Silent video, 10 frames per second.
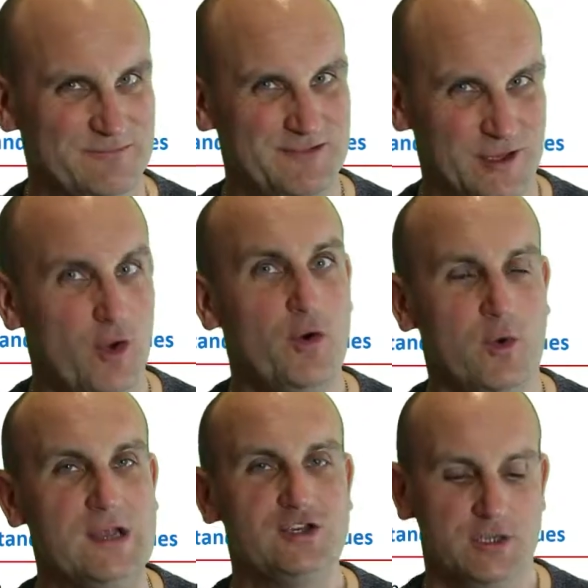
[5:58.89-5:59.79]
Long
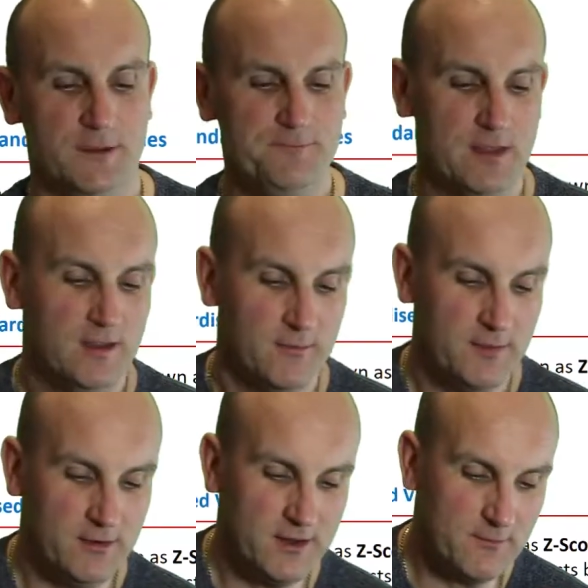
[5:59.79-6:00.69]
question.
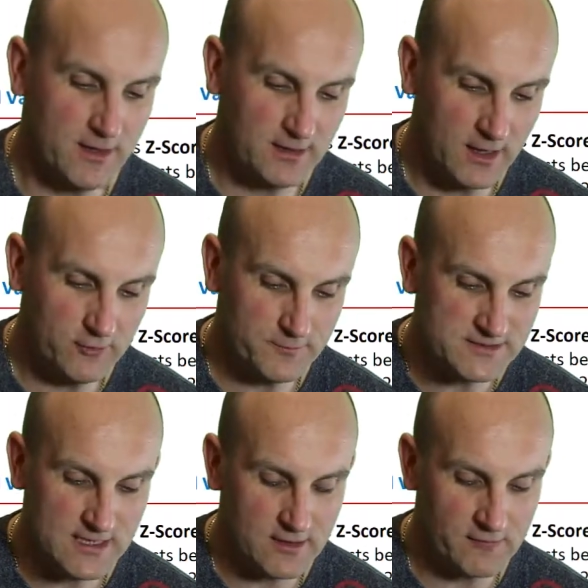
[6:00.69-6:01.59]
Bearing in mind
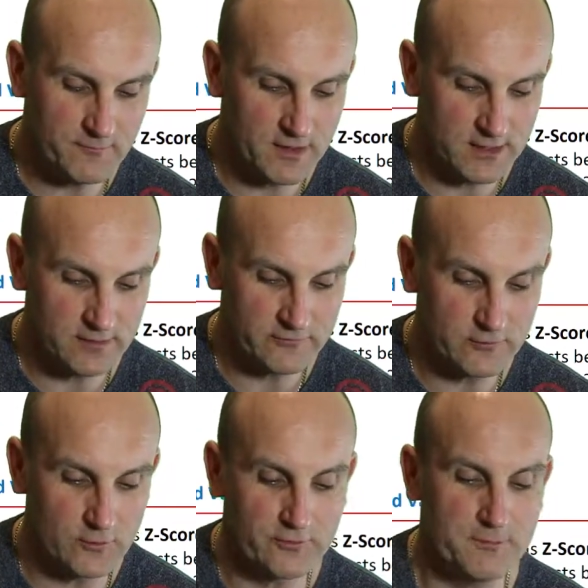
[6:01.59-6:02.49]
100% of my scores